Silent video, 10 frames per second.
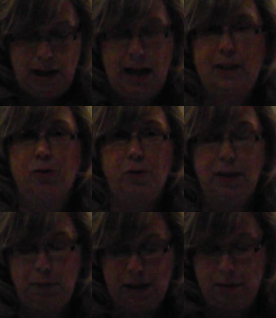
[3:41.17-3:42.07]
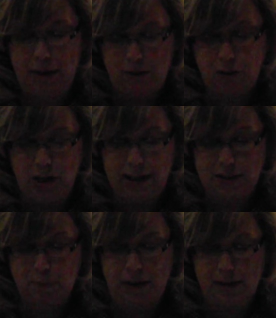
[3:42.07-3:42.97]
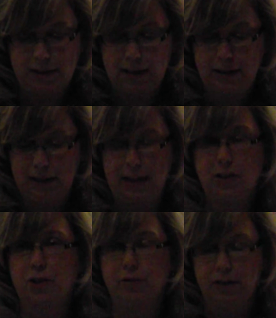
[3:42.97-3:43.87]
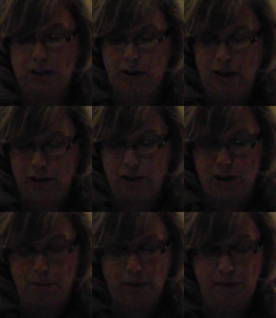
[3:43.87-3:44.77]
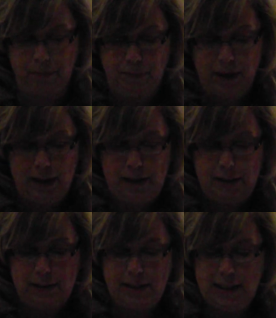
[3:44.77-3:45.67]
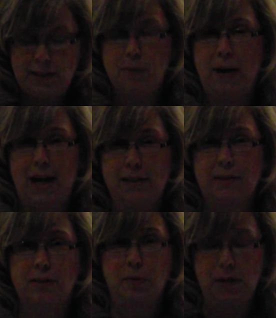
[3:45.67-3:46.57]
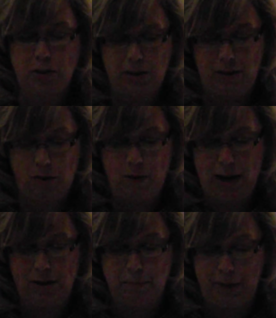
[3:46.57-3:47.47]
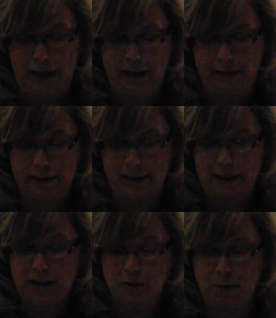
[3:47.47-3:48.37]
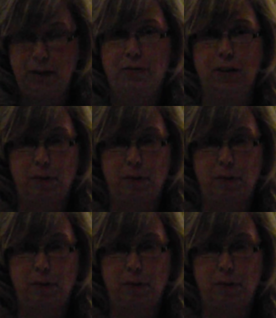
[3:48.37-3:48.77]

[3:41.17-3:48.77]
I truly become energized by the Sunday night service here at Good Shepherd. The teens' mass, especially the choir and band, allows me to feel the